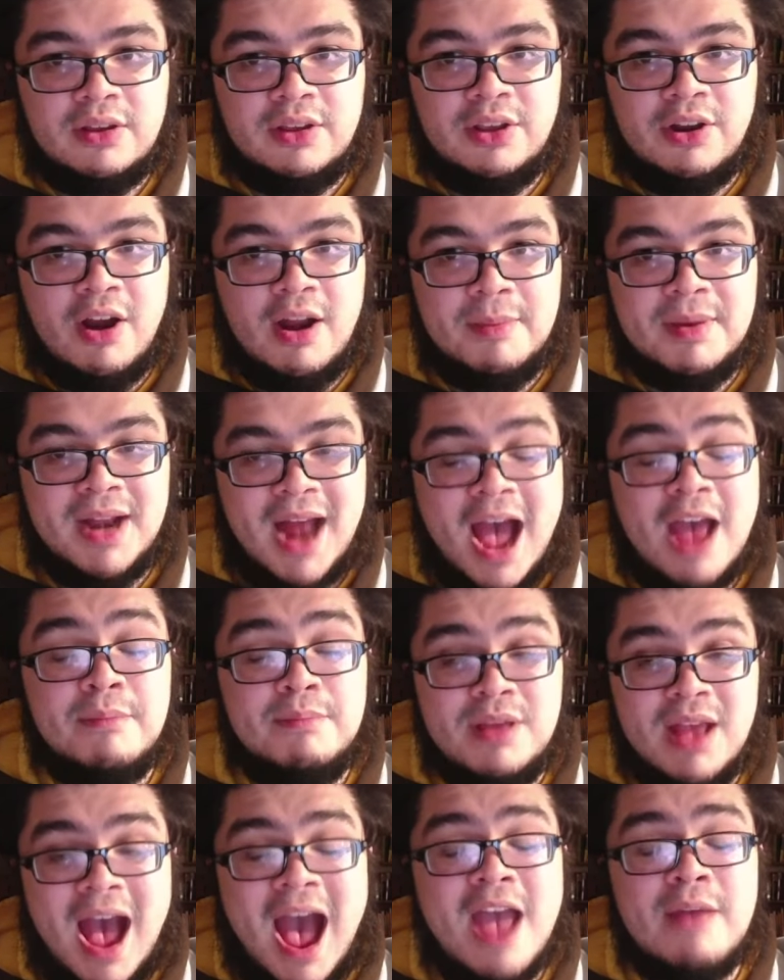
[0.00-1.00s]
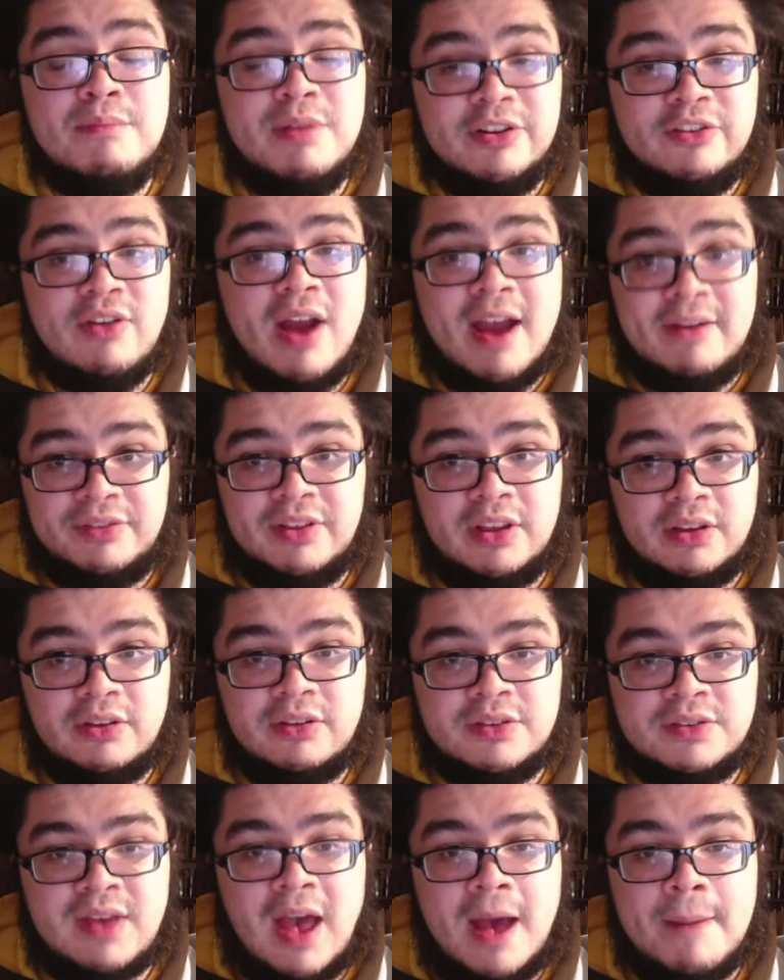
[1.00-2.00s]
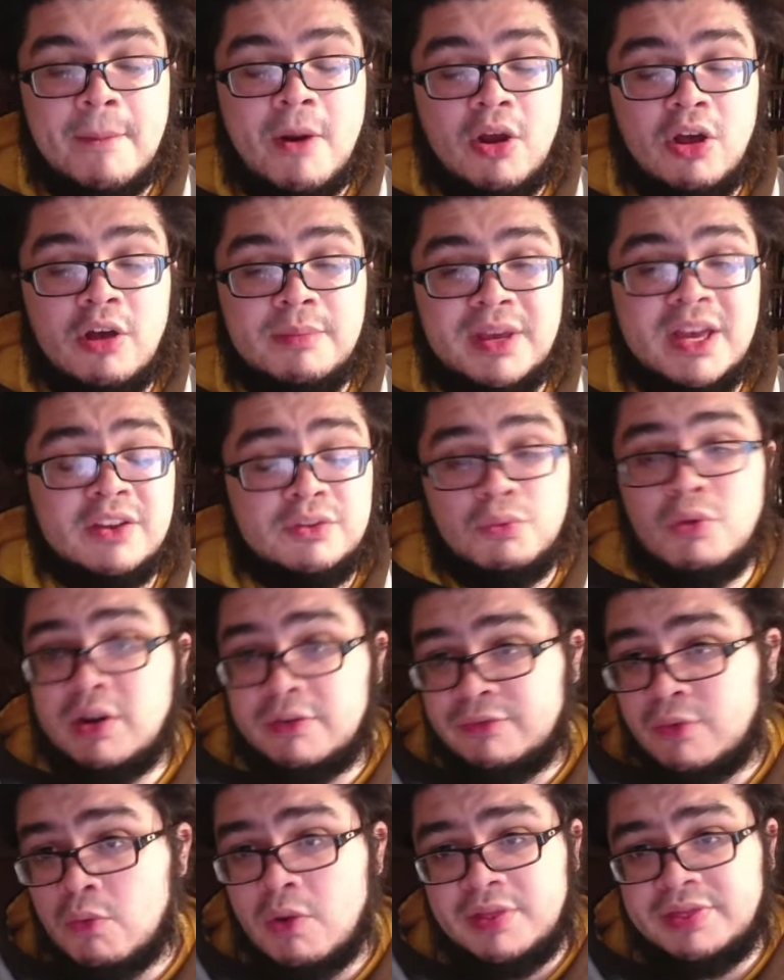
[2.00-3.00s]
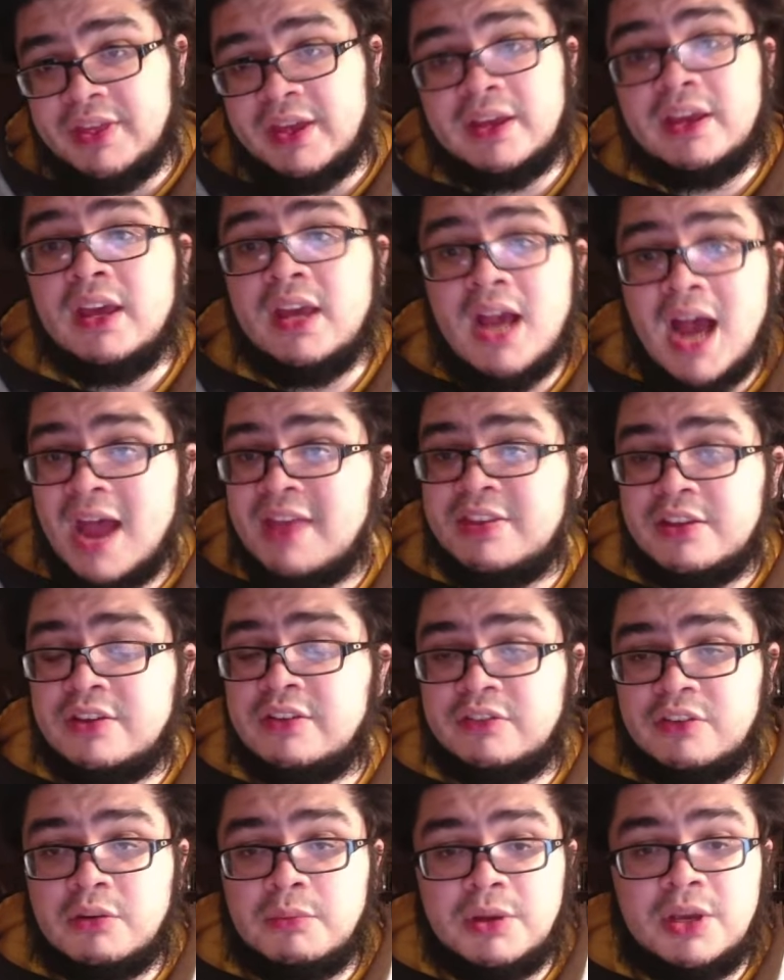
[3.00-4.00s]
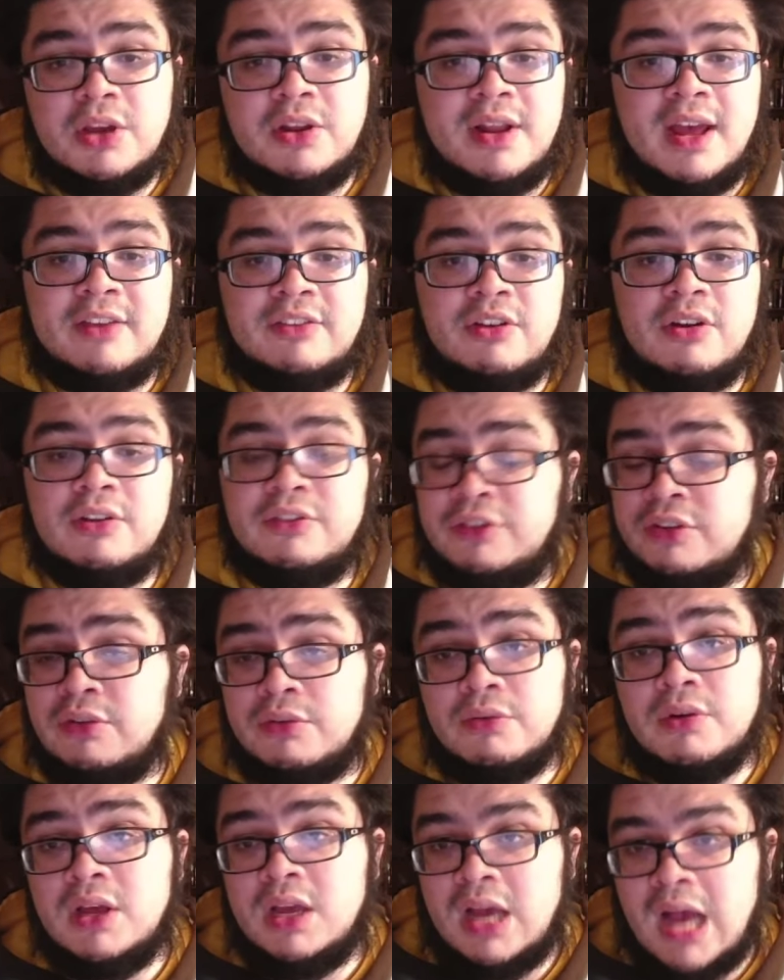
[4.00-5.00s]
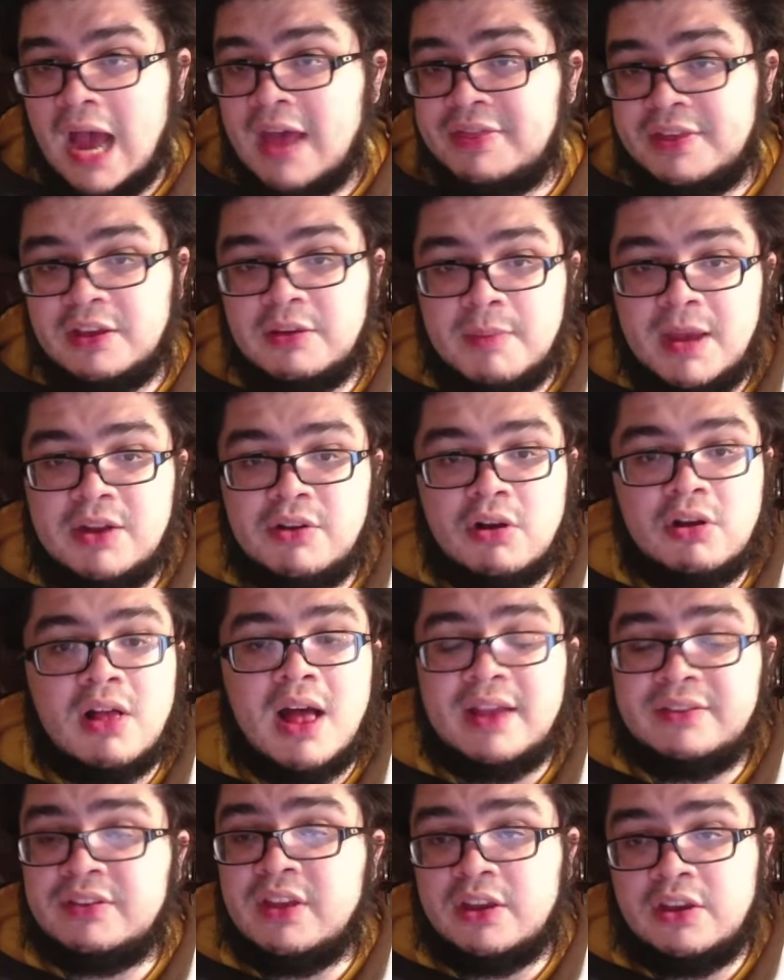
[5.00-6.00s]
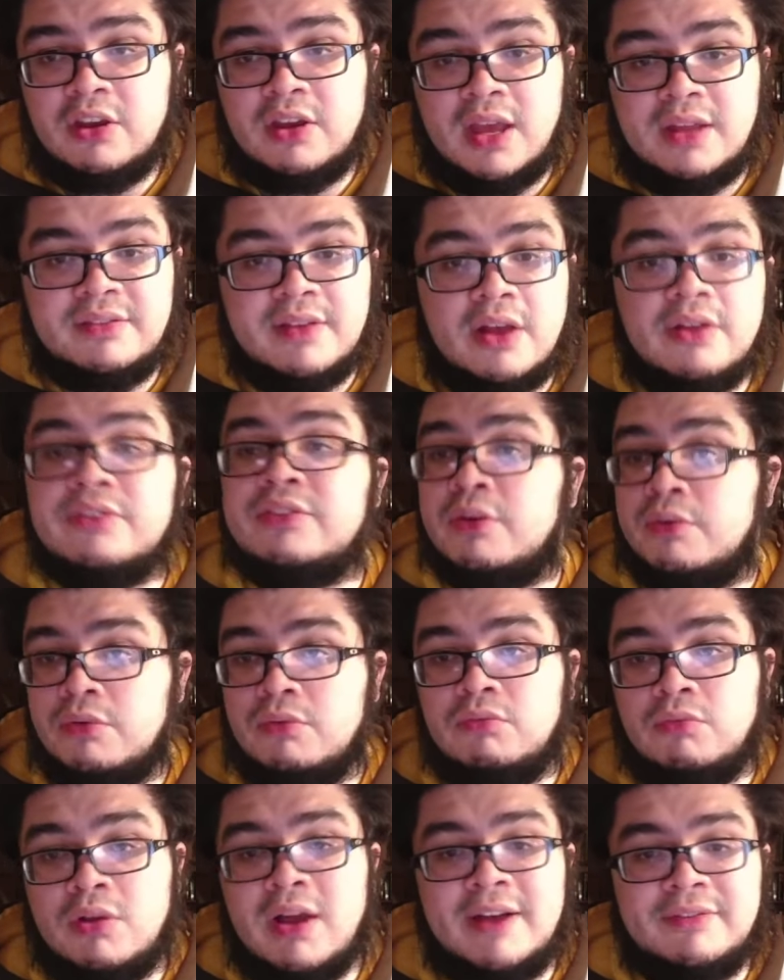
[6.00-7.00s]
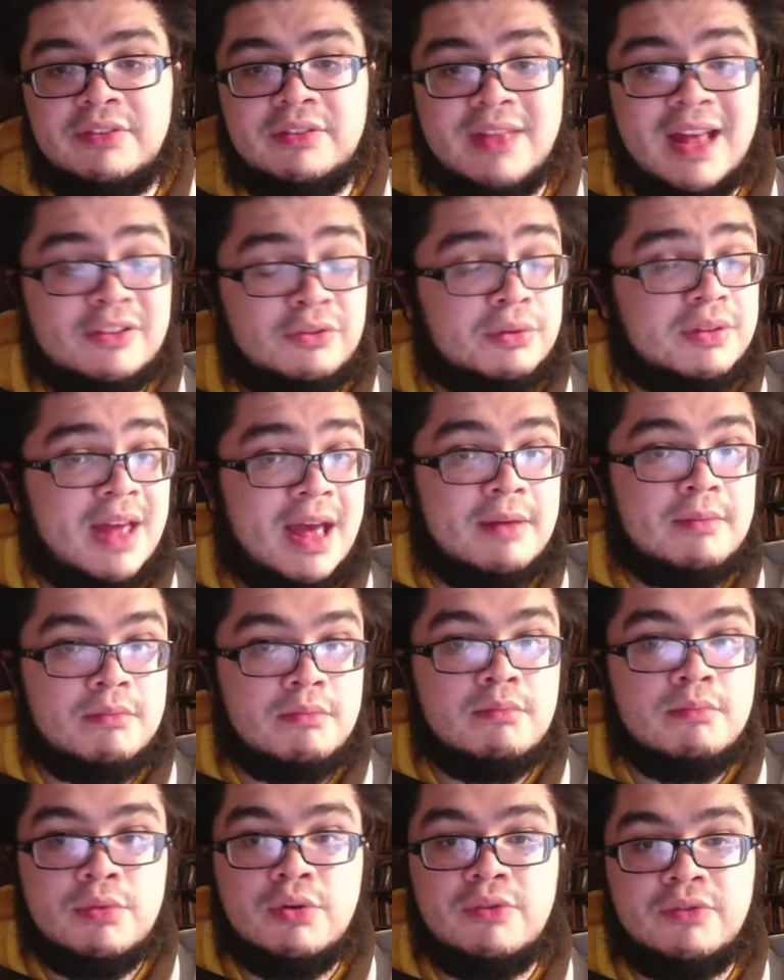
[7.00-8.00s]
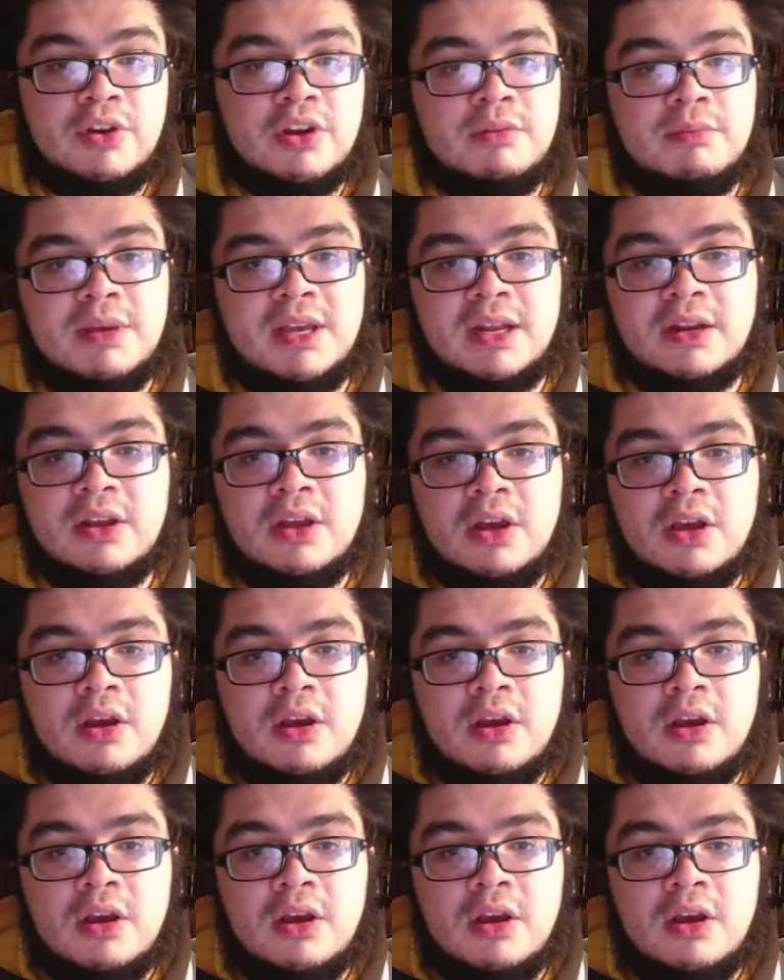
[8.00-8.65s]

You know what I mean? I'd be drafting Scott Barlow because for one thing, I think he's going to be good next year. And two, I think Emmanuel Classe could get dealt. So we'll have to, that's what that move could mean.